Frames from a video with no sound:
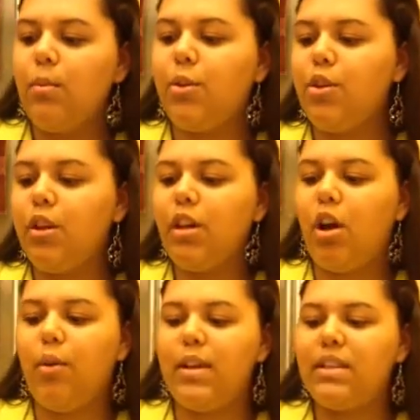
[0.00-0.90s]
but you can
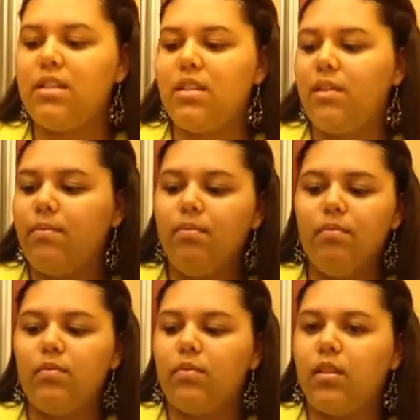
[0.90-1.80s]
always
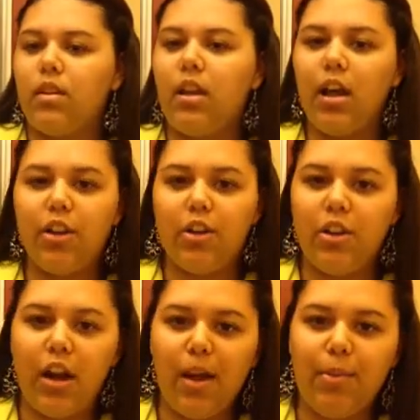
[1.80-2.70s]
color
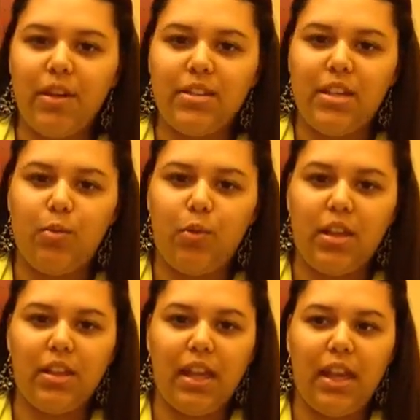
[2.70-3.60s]
your eyebrows in
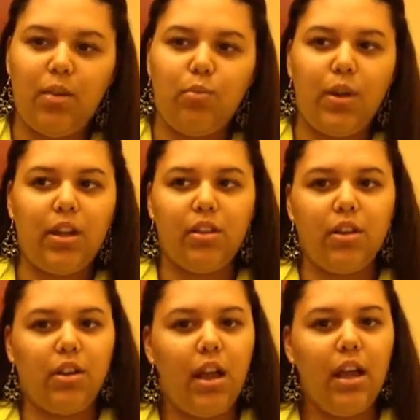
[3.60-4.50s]
with a
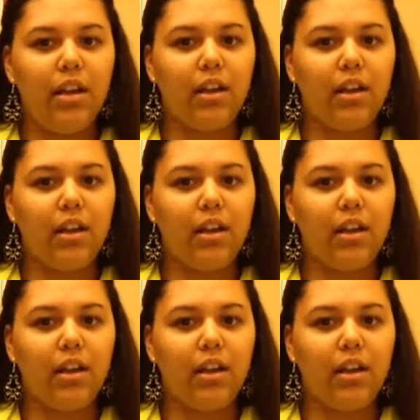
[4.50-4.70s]
regular